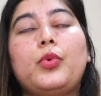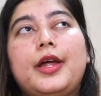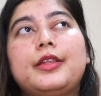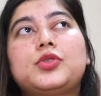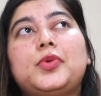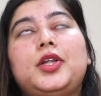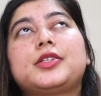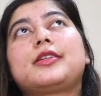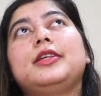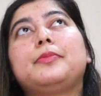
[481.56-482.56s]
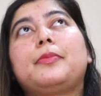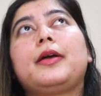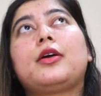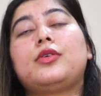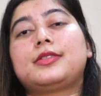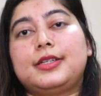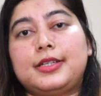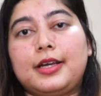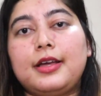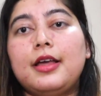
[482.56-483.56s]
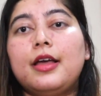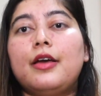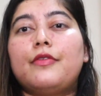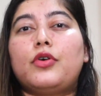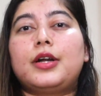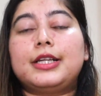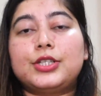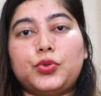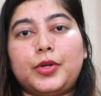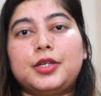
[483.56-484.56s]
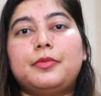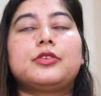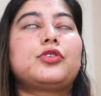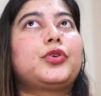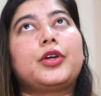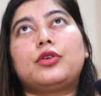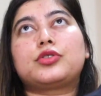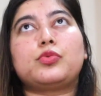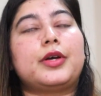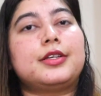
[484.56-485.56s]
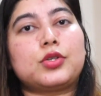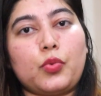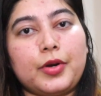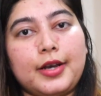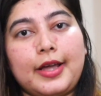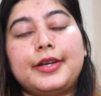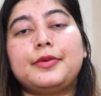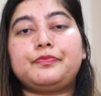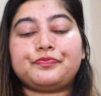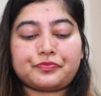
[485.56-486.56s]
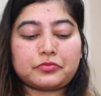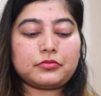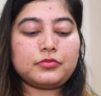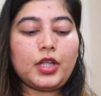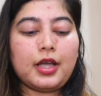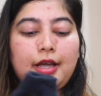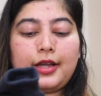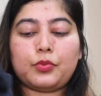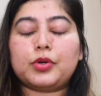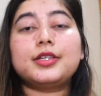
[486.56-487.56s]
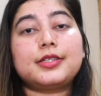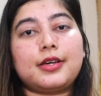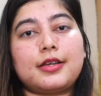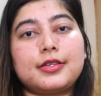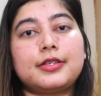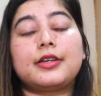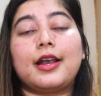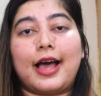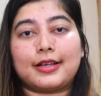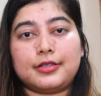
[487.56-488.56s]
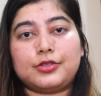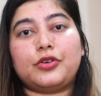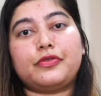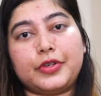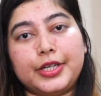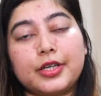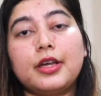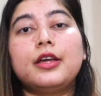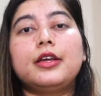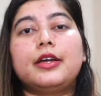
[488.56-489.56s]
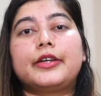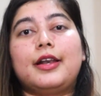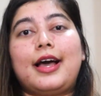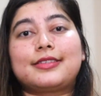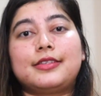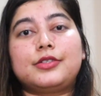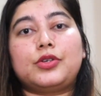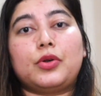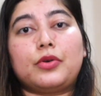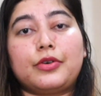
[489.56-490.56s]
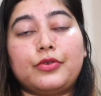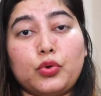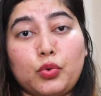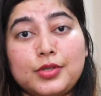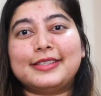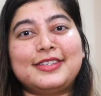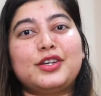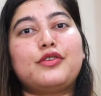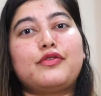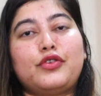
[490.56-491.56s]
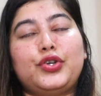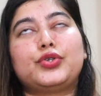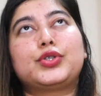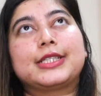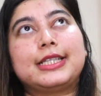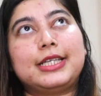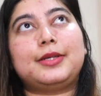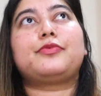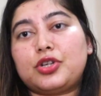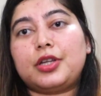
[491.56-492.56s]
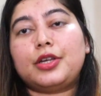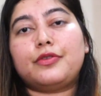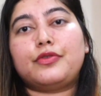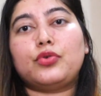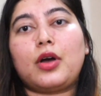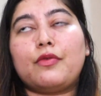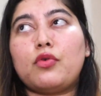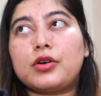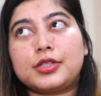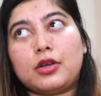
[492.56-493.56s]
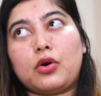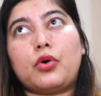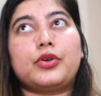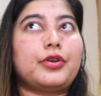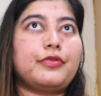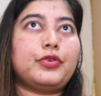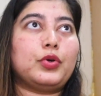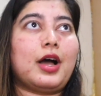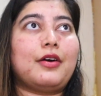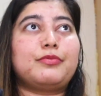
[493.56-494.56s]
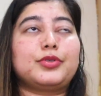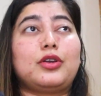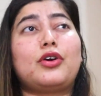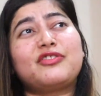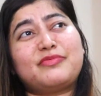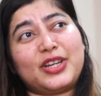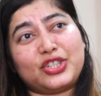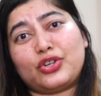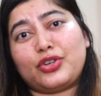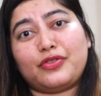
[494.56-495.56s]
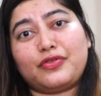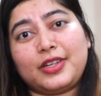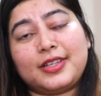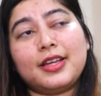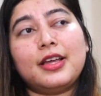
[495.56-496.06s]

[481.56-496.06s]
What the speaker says: wear this while you're sleeping or sitting for at least 20 minutes, or you can also wear this overnight. And what this does is it relaxes your feet, it relaxes your toes. Easier for you to sleep, especially if you have walked a lot or if you have put a lot of pressure on your feet,